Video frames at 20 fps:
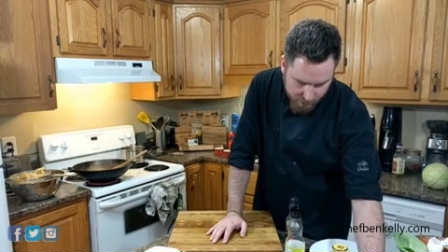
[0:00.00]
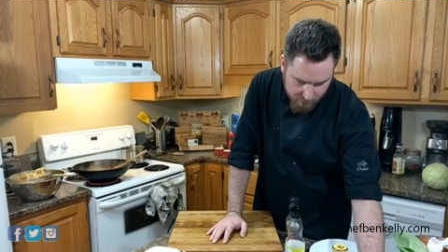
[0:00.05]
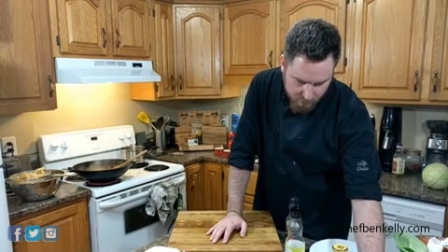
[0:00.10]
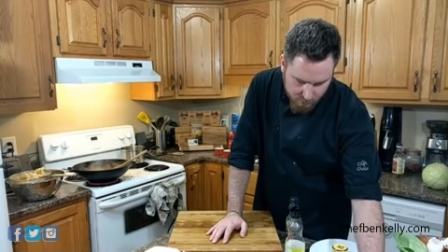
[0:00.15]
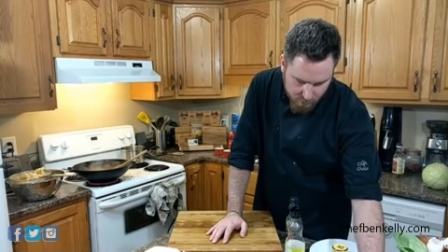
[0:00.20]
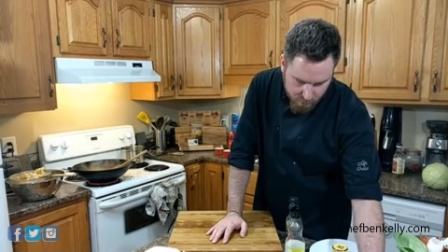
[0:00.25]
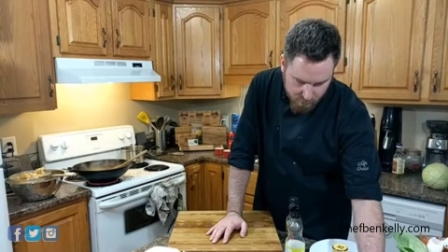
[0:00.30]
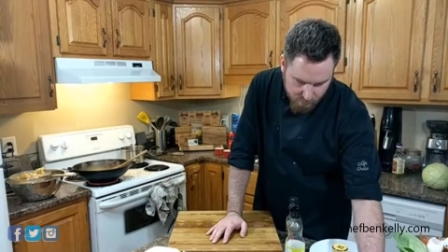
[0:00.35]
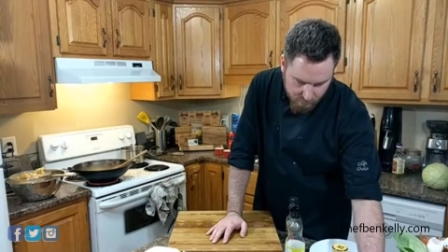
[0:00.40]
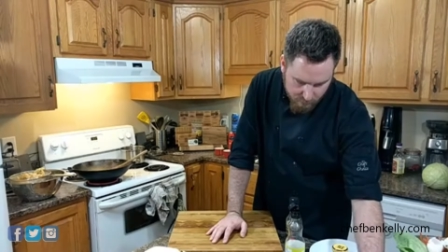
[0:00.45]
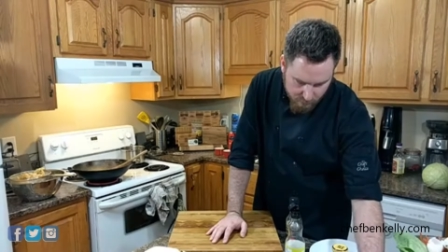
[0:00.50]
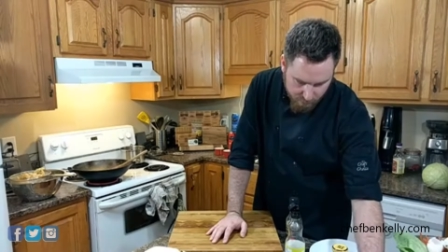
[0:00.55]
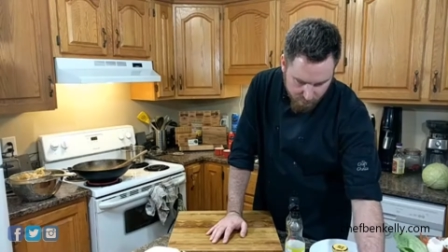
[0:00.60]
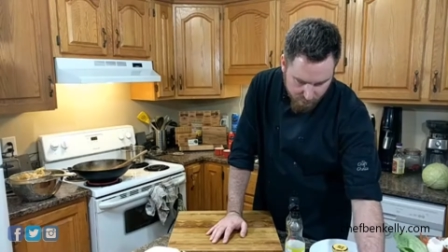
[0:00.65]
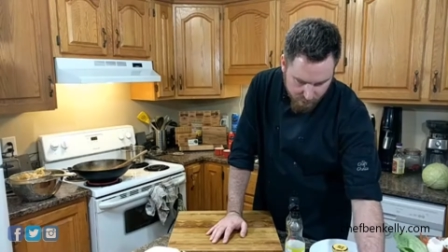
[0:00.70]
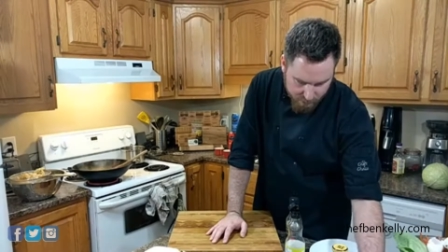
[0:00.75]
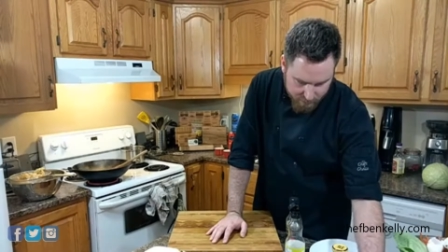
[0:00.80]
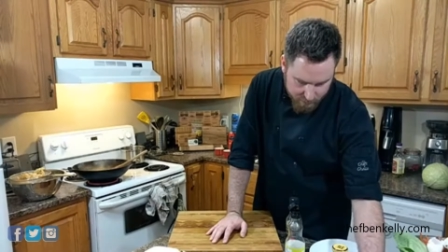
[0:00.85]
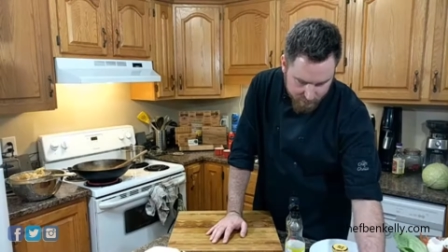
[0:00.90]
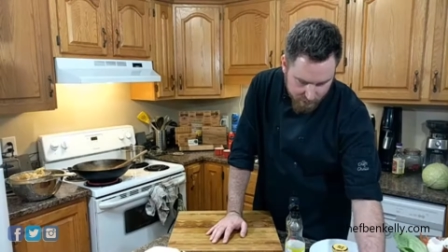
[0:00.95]
Yeah, don't use
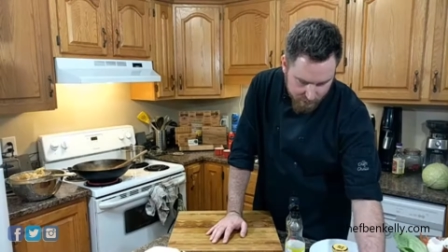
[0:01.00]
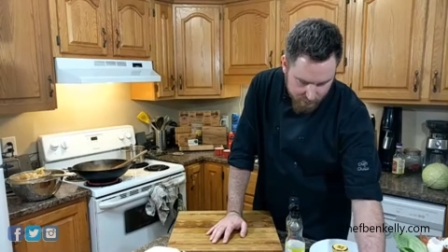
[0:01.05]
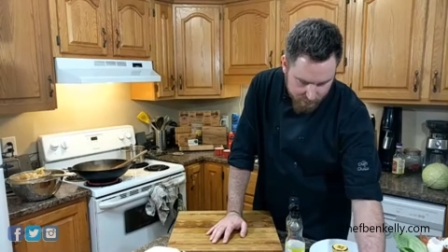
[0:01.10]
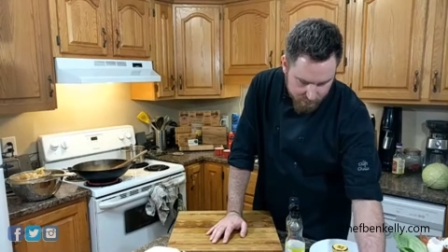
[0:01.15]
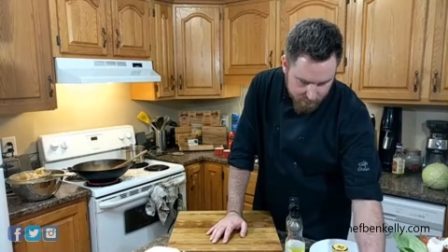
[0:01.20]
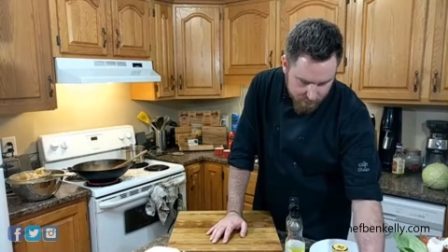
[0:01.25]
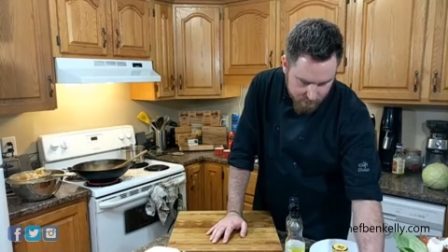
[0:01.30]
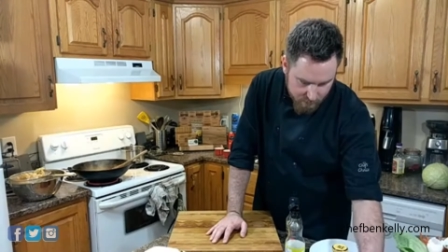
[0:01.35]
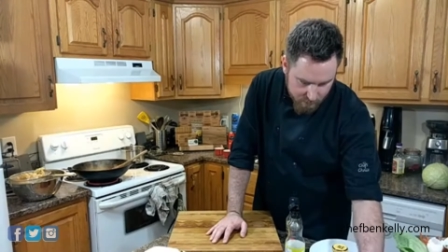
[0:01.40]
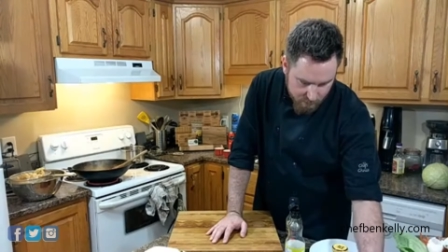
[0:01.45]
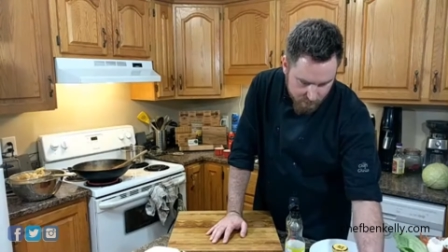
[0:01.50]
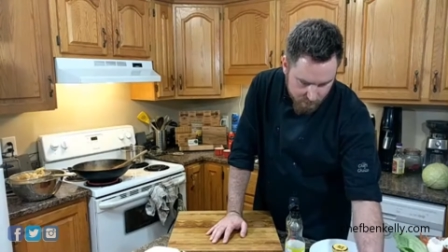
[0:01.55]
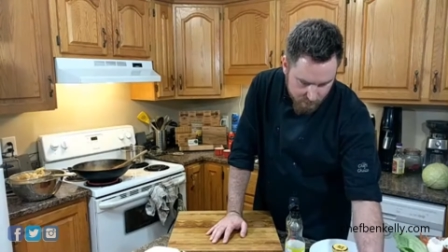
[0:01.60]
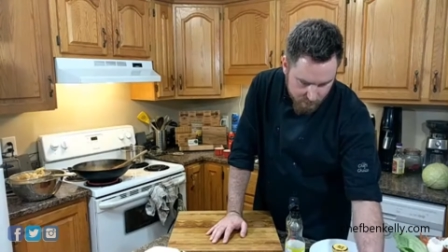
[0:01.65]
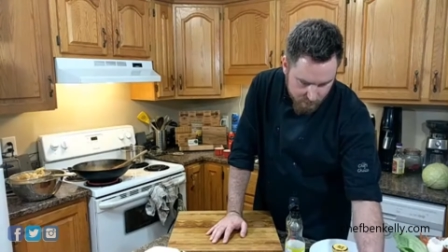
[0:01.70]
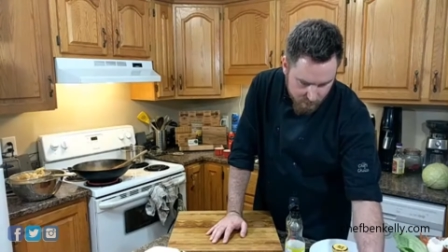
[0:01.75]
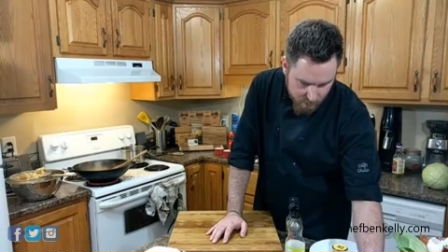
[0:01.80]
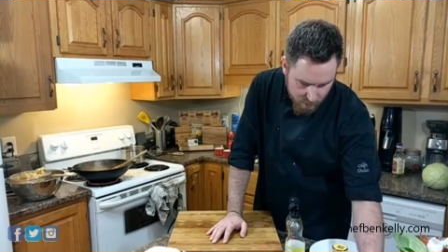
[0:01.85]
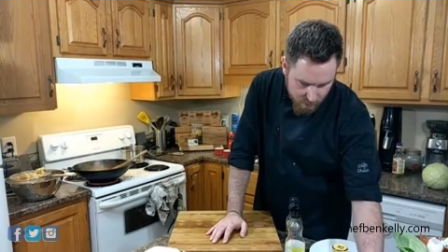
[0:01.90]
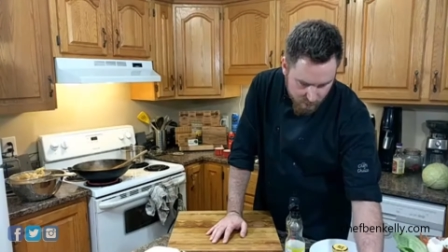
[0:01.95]
minute rice, guys.
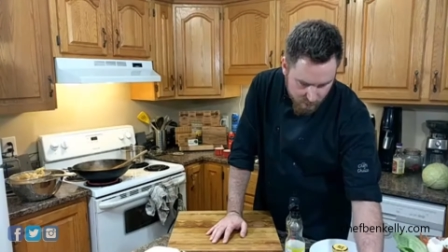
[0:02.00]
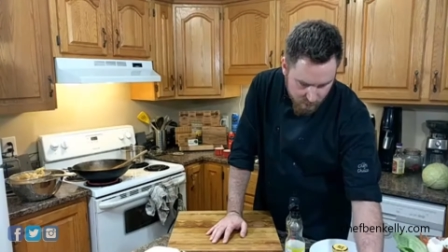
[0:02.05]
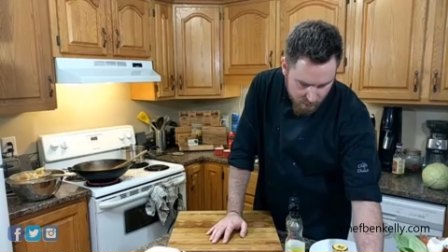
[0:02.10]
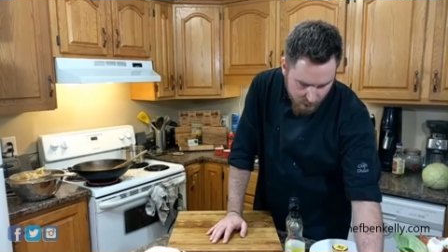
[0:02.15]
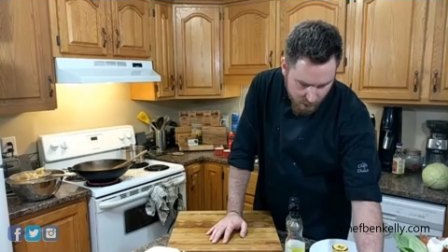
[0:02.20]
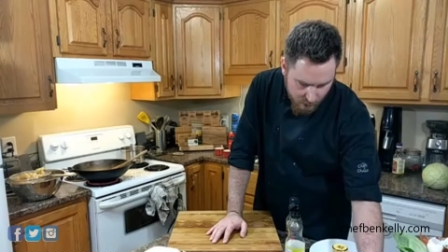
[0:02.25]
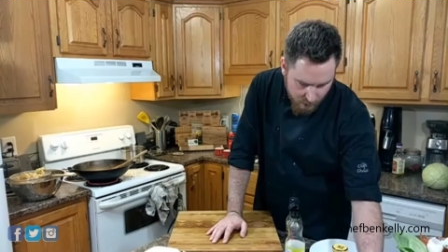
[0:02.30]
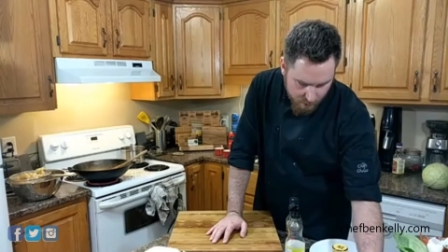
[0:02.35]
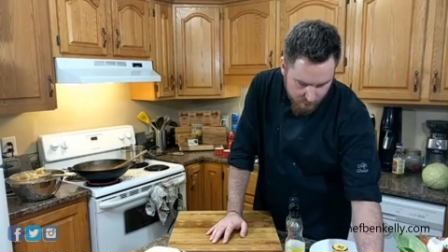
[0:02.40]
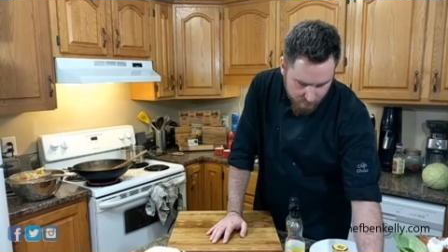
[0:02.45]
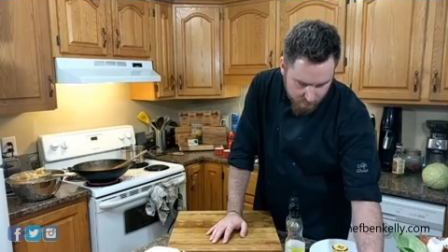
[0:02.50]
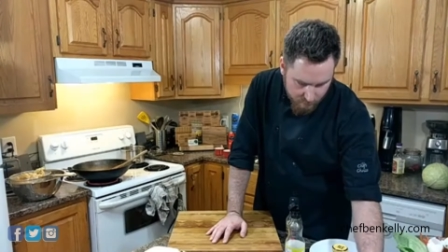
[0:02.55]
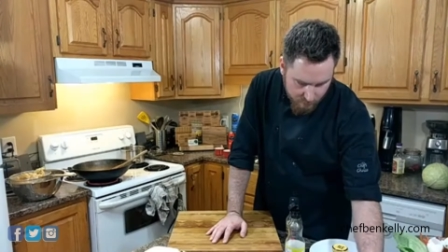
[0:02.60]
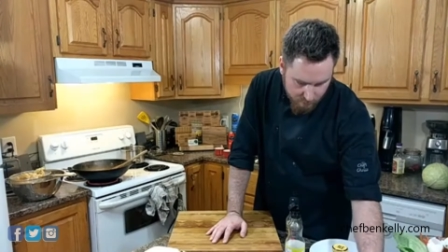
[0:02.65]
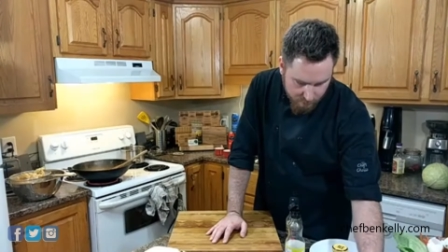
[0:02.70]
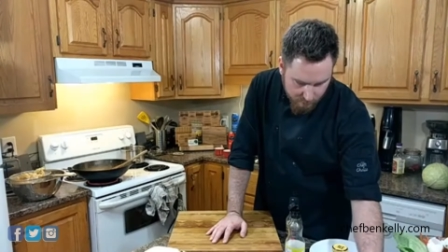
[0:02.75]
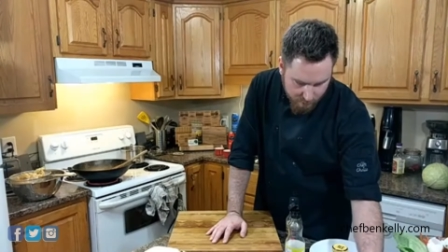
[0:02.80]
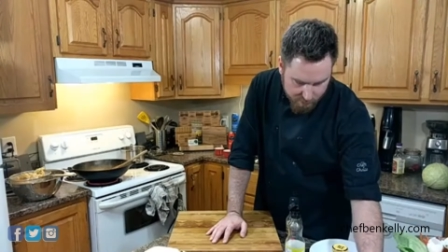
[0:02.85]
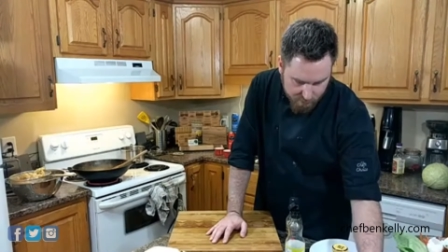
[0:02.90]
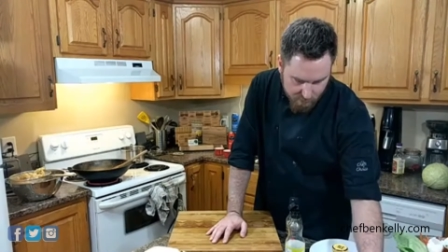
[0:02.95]

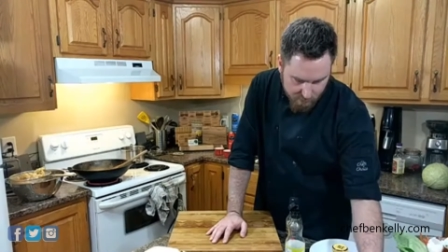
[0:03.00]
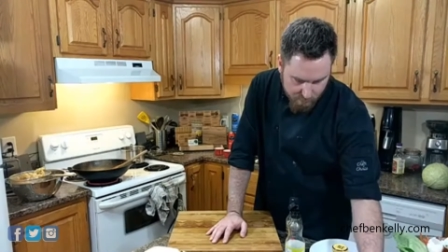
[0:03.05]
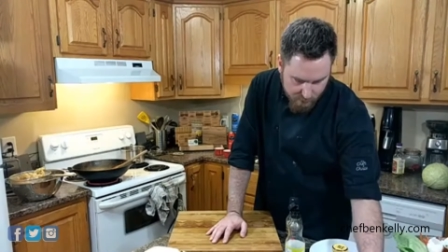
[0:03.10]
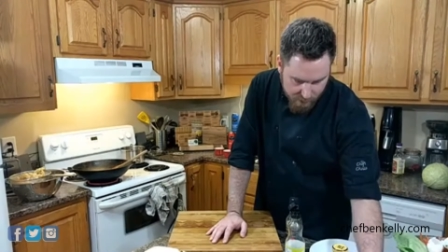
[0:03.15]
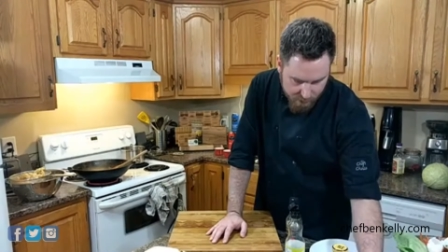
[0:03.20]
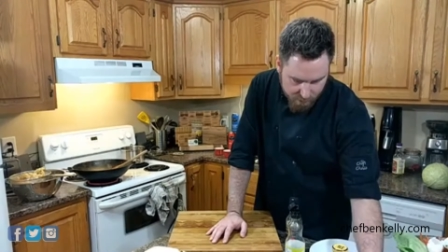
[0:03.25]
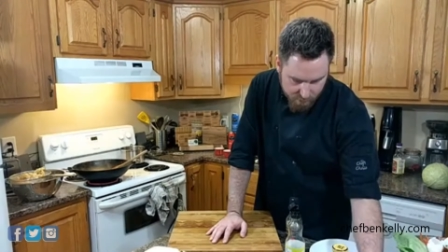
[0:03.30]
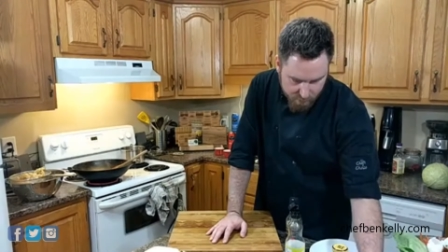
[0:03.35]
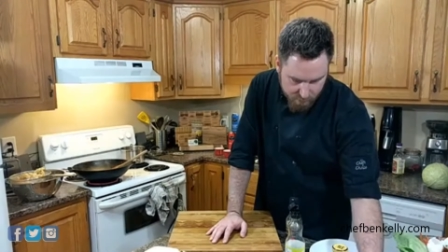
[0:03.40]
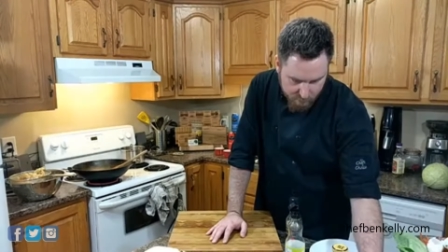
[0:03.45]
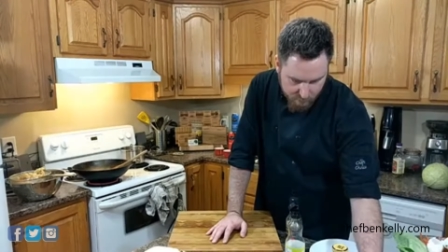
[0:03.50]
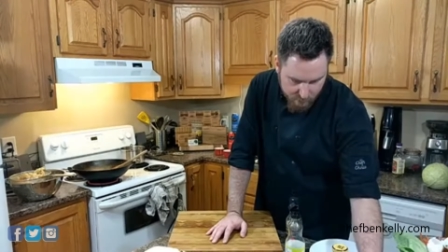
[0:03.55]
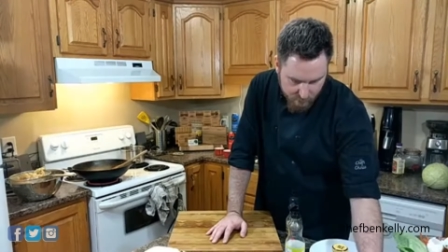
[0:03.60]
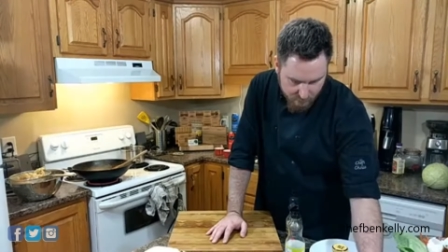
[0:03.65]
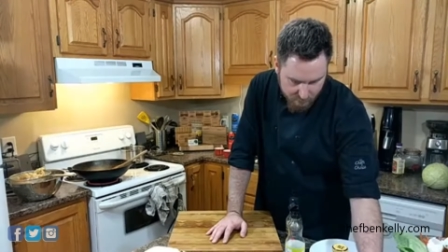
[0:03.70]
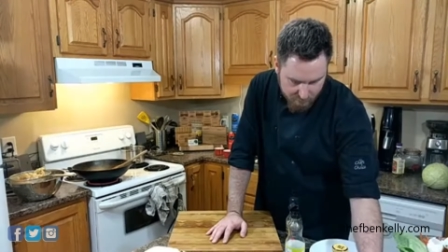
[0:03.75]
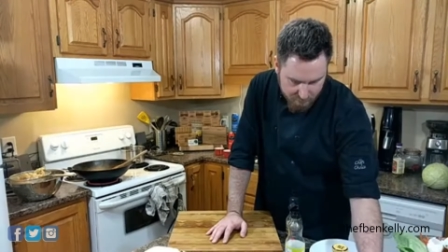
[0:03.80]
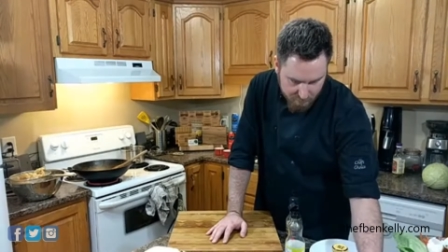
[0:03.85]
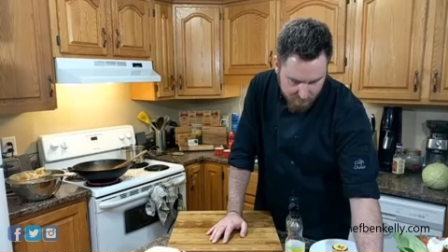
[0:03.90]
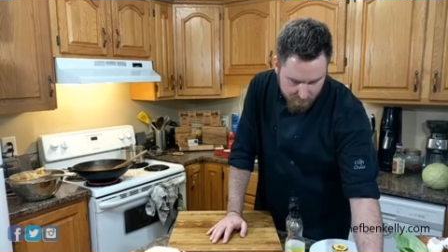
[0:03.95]
Minute rice is bad news
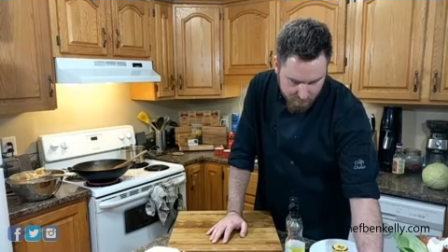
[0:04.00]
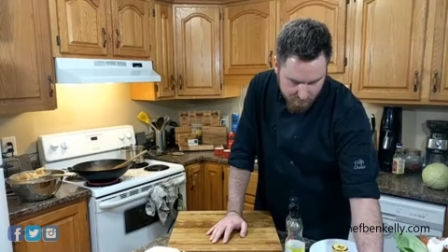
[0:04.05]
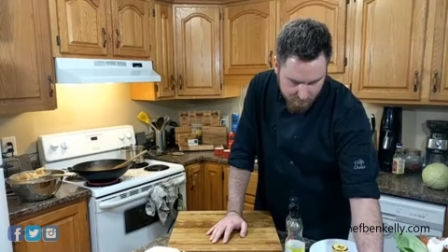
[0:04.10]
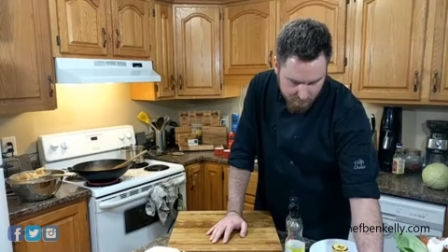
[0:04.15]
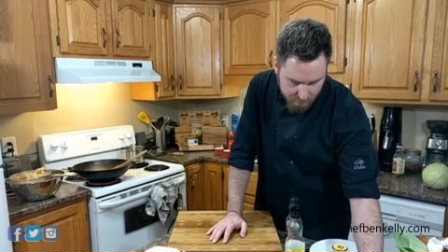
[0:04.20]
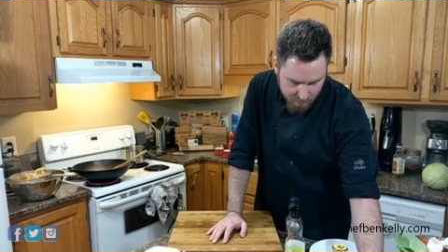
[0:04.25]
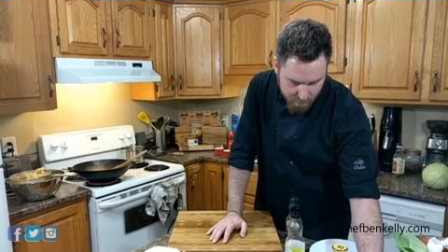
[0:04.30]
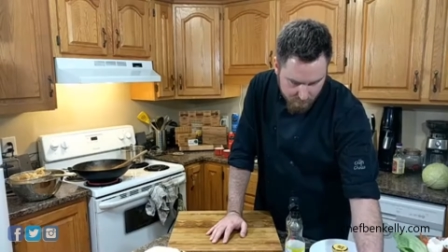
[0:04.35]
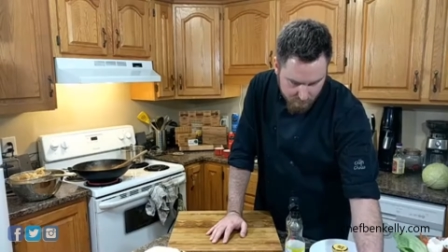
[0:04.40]
bears.